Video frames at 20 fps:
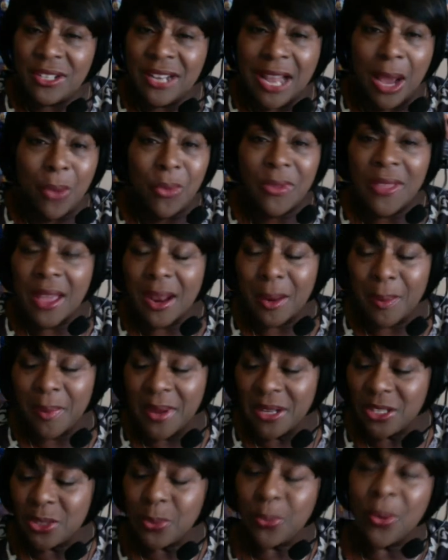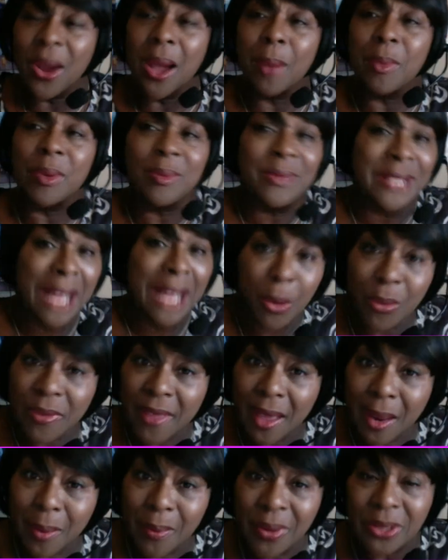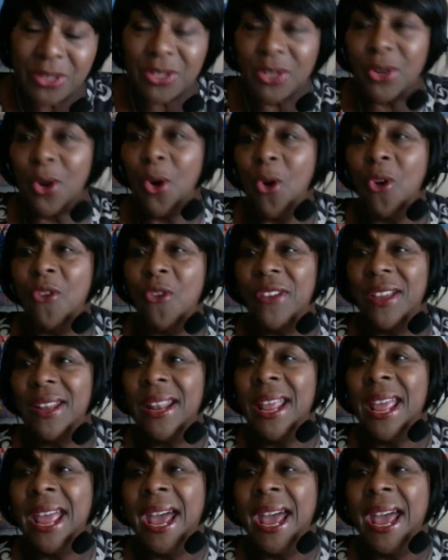not without a bunch of problems, not without a bunch of COVID.